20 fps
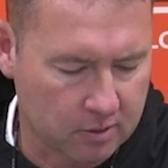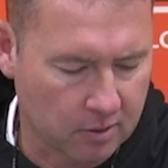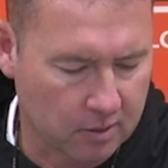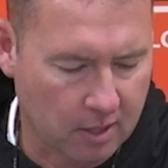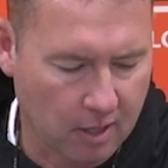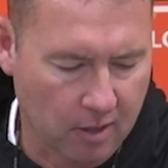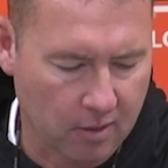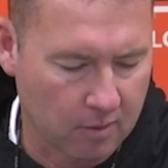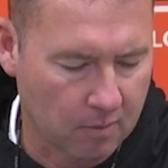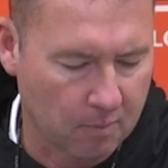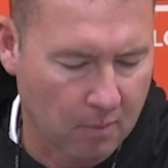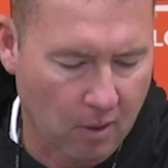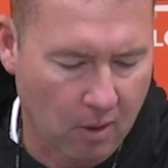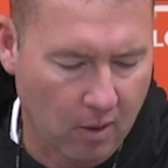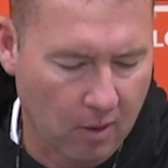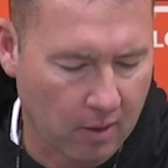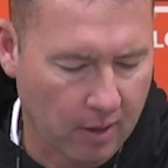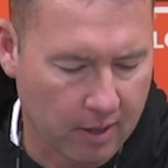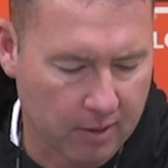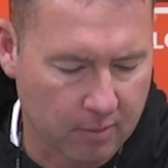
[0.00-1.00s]
care of the
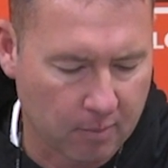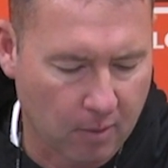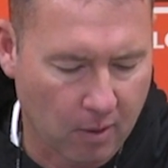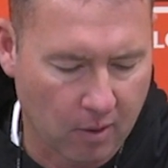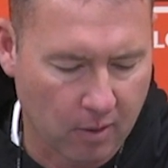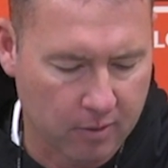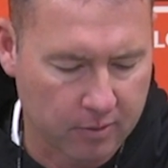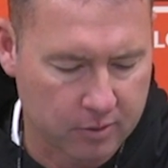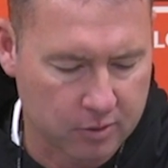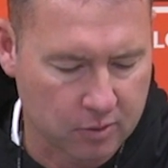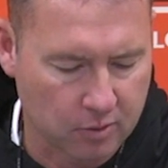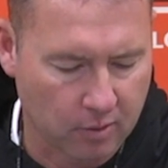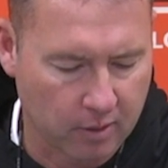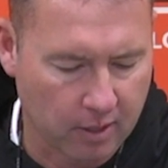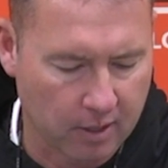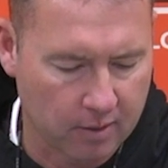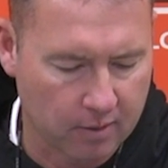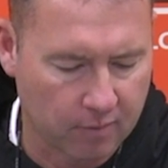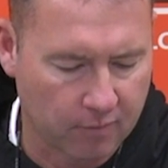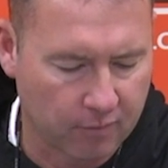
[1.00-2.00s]
ball, had the ball on the short
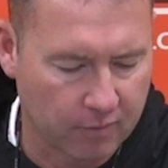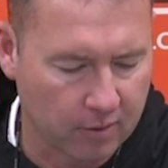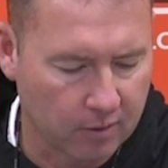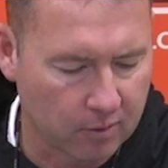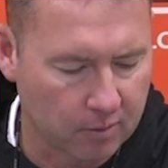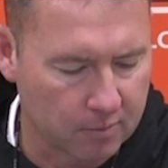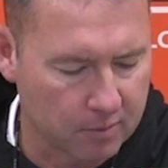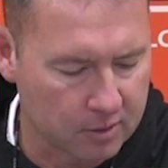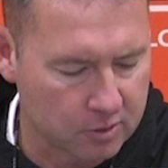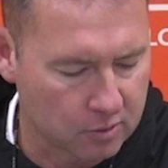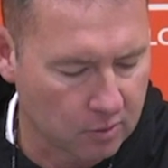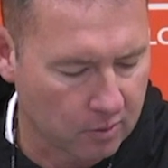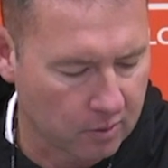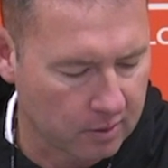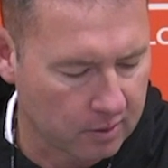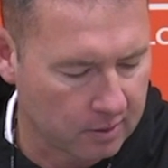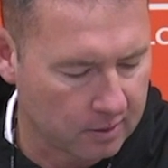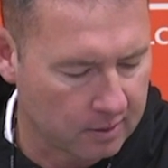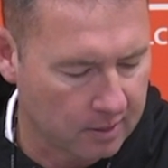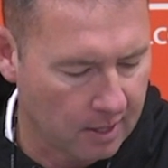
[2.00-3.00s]
end of the field the
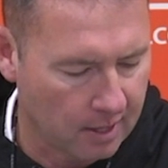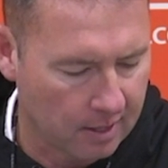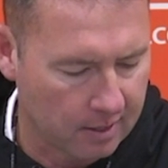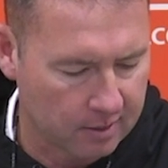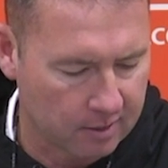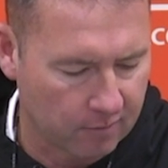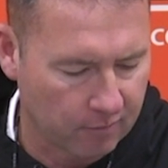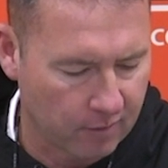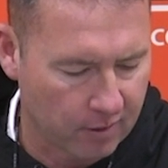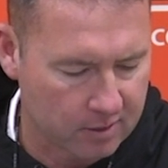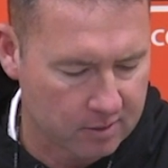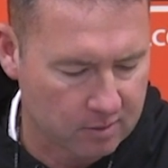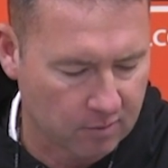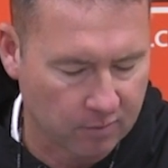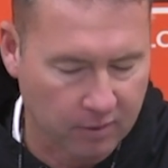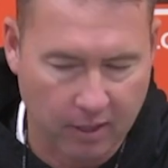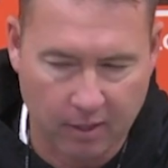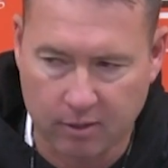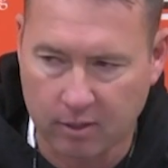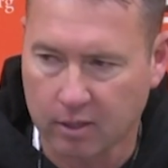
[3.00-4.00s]
majority of the day.
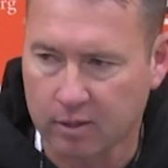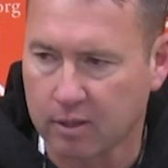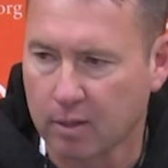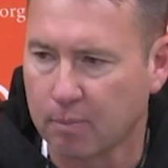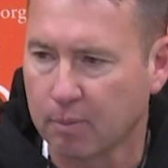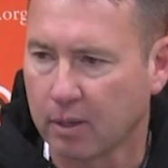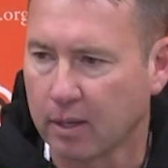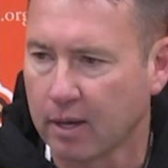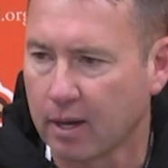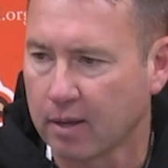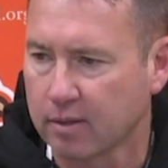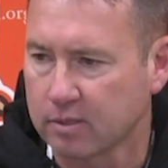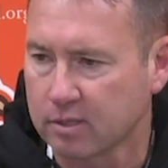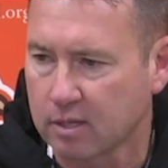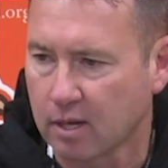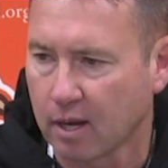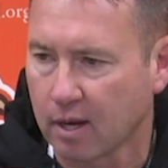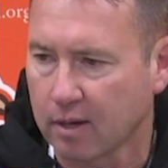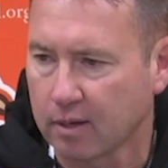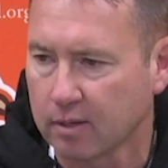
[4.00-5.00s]
Defensively, I thought they played
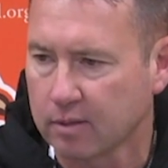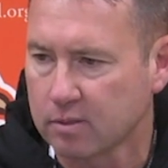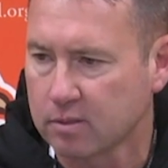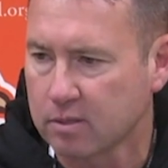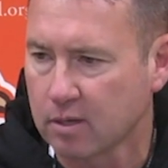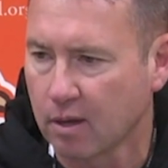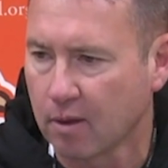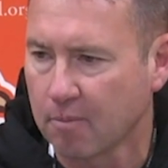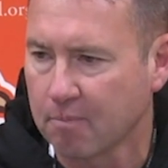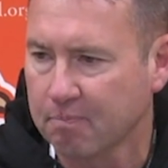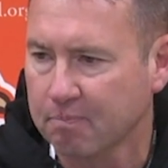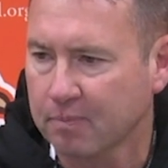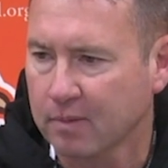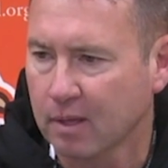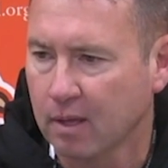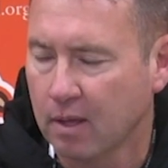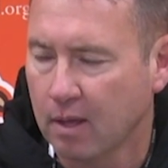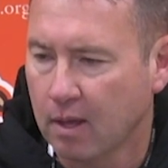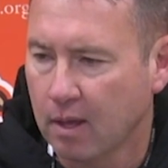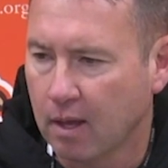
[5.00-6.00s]
outstanding. So
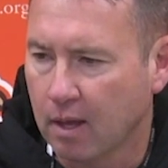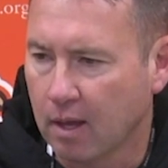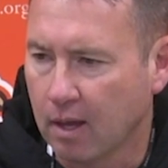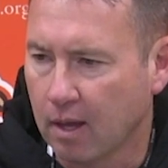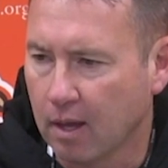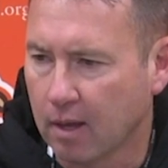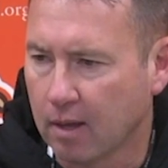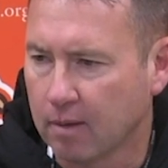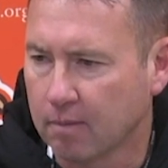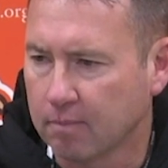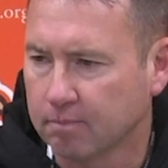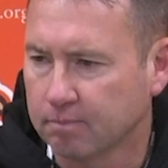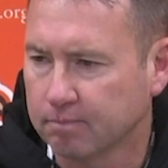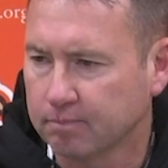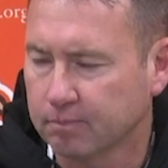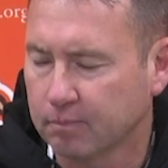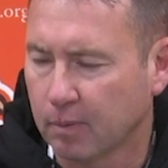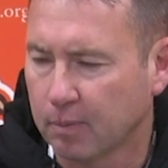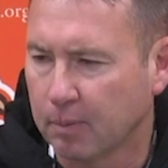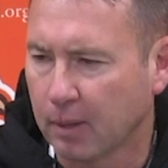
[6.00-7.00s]

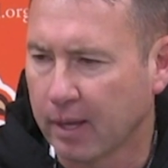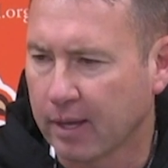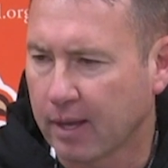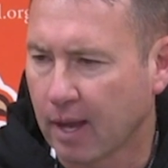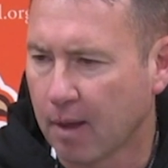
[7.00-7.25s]
we played